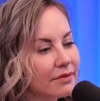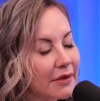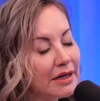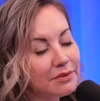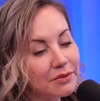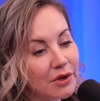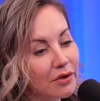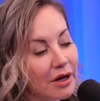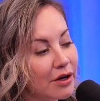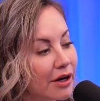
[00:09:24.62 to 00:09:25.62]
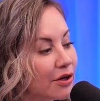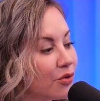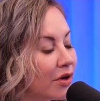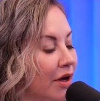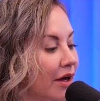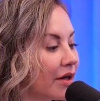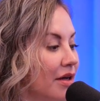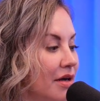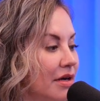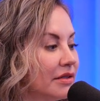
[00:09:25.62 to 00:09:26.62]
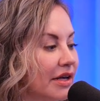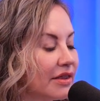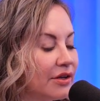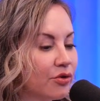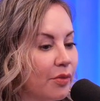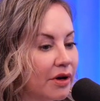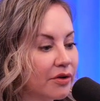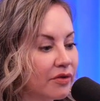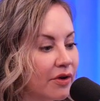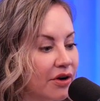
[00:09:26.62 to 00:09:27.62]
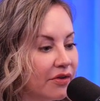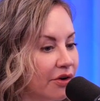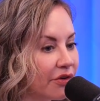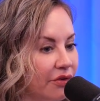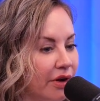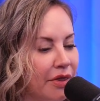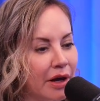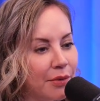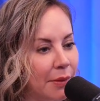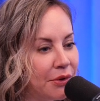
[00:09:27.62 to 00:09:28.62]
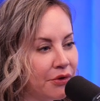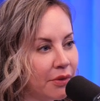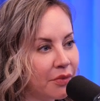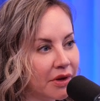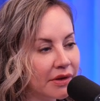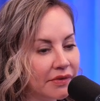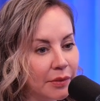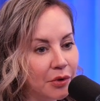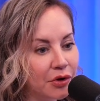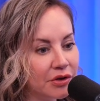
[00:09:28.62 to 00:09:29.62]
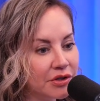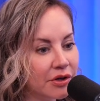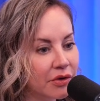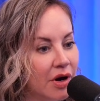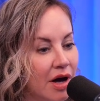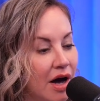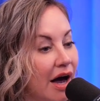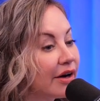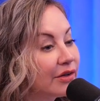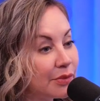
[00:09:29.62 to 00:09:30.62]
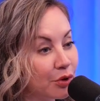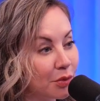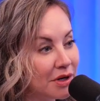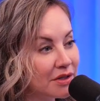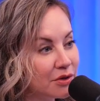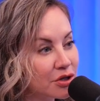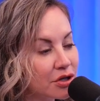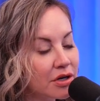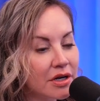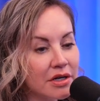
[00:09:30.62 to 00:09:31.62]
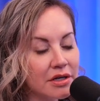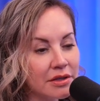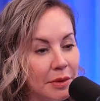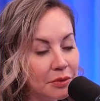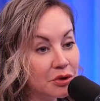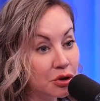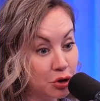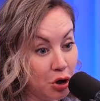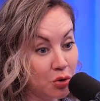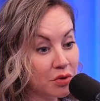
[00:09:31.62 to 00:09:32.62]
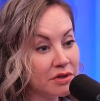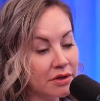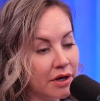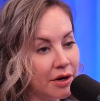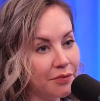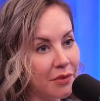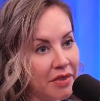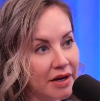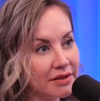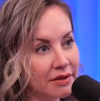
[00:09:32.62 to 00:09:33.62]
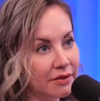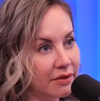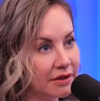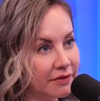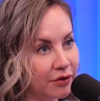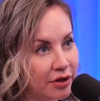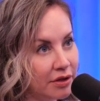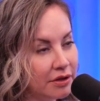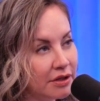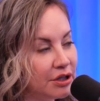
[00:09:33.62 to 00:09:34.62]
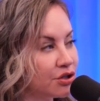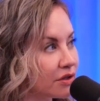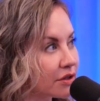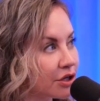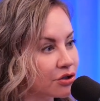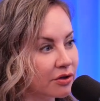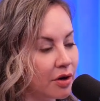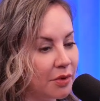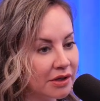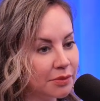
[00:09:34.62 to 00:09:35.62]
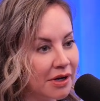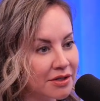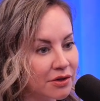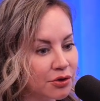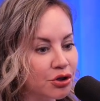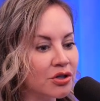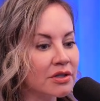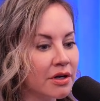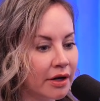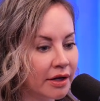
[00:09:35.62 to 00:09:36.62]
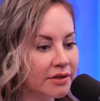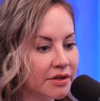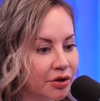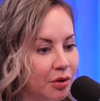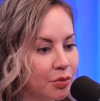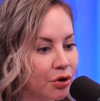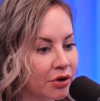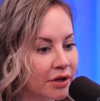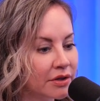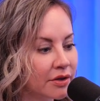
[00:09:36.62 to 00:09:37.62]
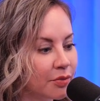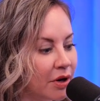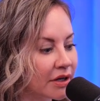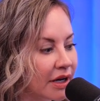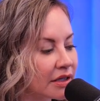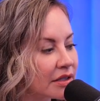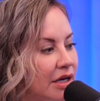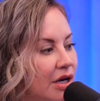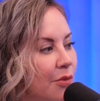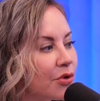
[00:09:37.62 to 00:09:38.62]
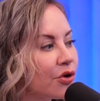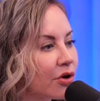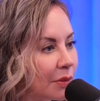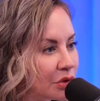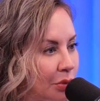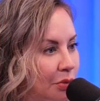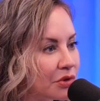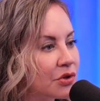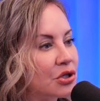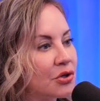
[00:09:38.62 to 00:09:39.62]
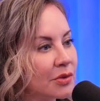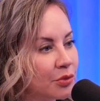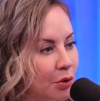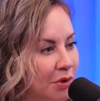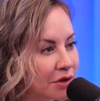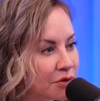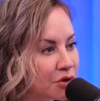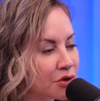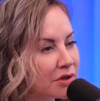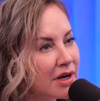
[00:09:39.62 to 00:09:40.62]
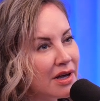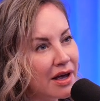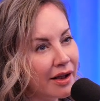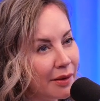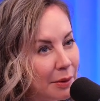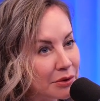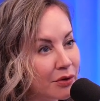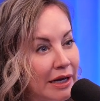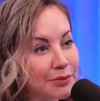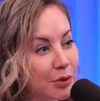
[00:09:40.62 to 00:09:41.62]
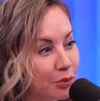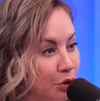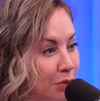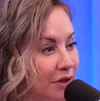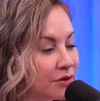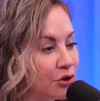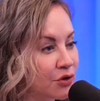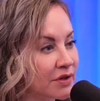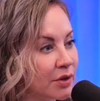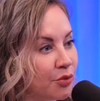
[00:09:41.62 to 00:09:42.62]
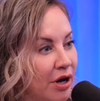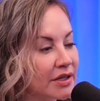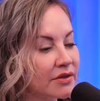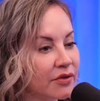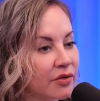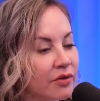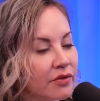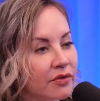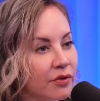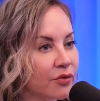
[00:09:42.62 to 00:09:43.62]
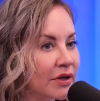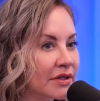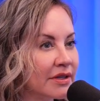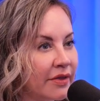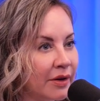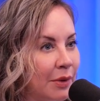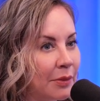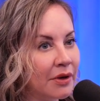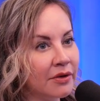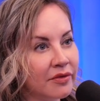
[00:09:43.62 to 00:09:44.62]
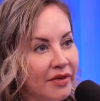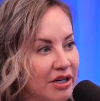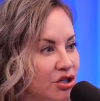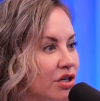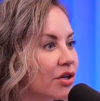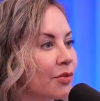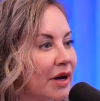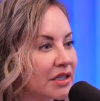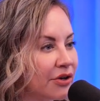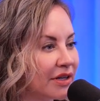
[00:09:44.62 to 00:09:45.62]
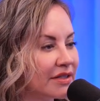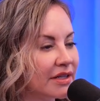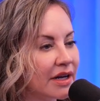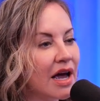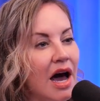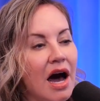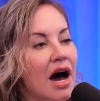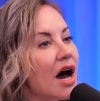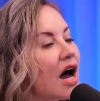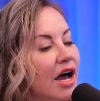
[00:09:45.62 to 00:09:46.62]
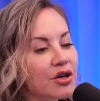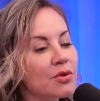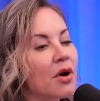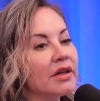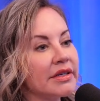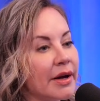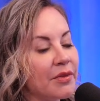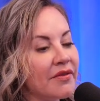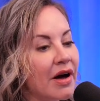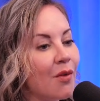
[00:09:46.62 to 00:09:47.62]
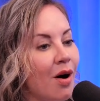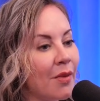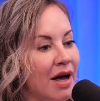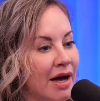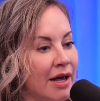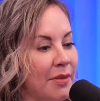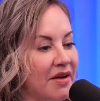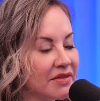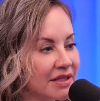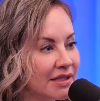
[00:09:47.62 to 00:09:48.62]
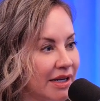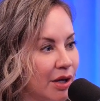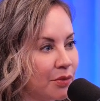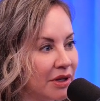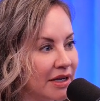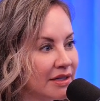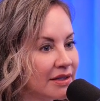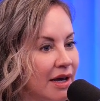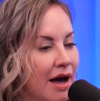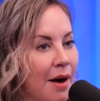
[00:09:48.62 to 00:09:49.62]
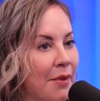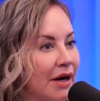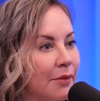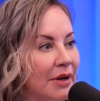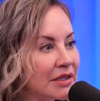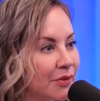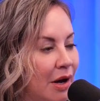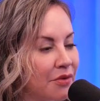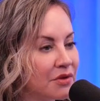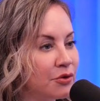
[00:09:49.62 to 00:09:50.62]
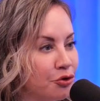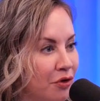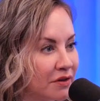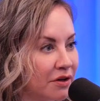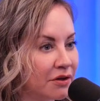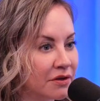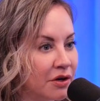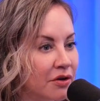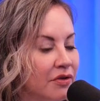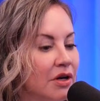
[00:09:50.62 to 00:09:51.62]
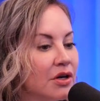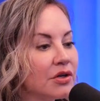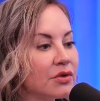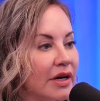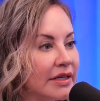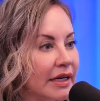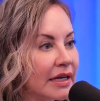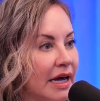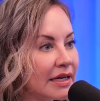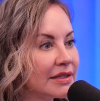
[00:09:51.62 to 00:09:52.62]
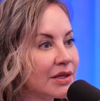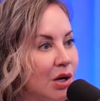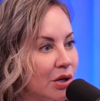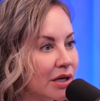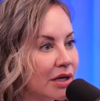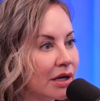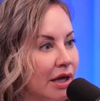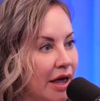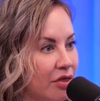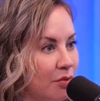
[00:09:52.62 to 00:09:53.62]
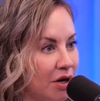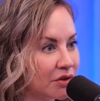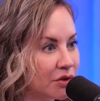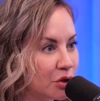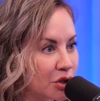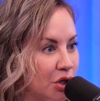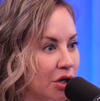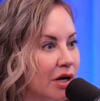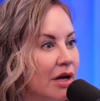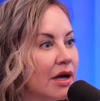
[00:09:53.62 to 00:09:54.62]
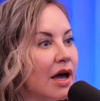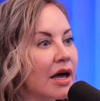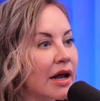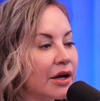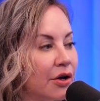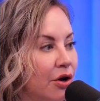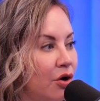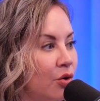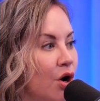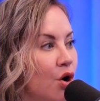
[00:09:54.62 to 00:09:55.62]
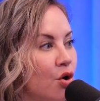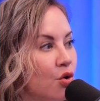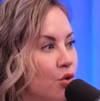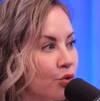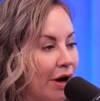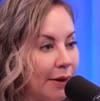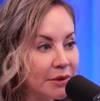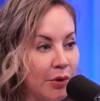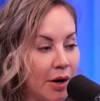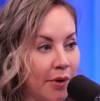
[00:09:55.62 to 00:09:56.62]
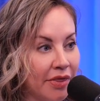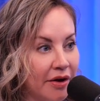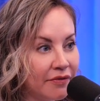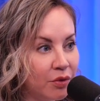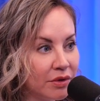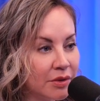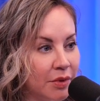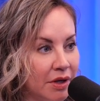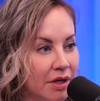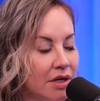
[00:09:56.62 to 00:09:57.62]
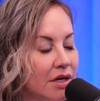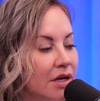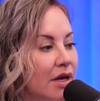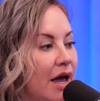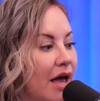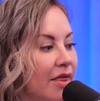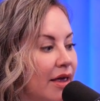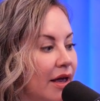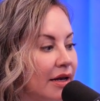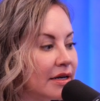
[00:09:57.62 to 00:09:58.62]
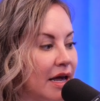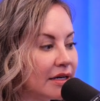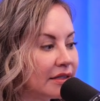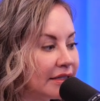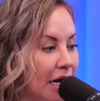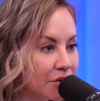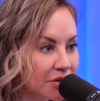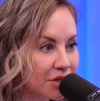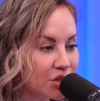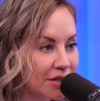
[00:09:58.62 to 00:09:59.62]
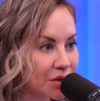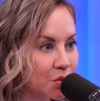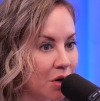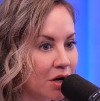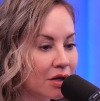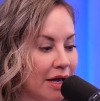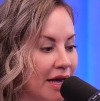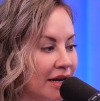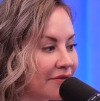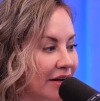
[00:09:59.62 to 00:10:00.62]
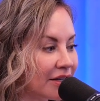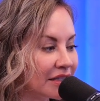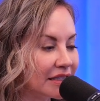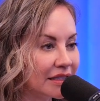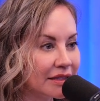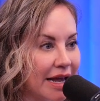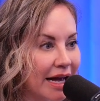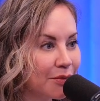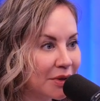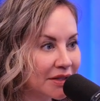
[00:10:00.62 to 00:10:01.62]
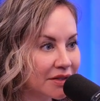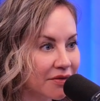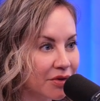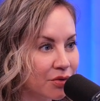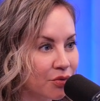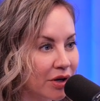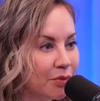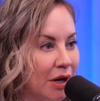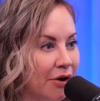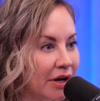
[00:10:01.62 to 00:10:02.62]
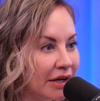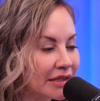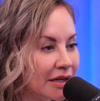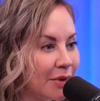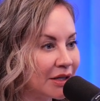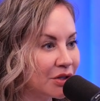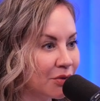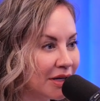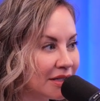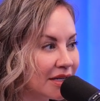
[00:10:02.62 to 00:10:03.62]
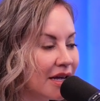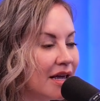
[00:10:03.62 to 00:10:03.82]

Yeah, no, I agree. I take these repairs very seriously. I think I'll probably do something similar to you. I use a permanent suture. Some people don't, and that's a very niche discussion amongst plastic surgeons, not necessarily pertinent to the podcast. But there are absorbable sutures and permanent sutures. And a lot of people don't like to put permanent sutures in the breast for reasons they think maybe infection or bacteria seeding. I do them all the time. If I want my IMF to stay in place, I'm not going to mess around with the suture that's going to dissolve. So I take a nice honking Ethibond suture and I go right up to where I want that fold to be and then down to the chest wall. And if I can snag a piece of the rib periosteum, I do it.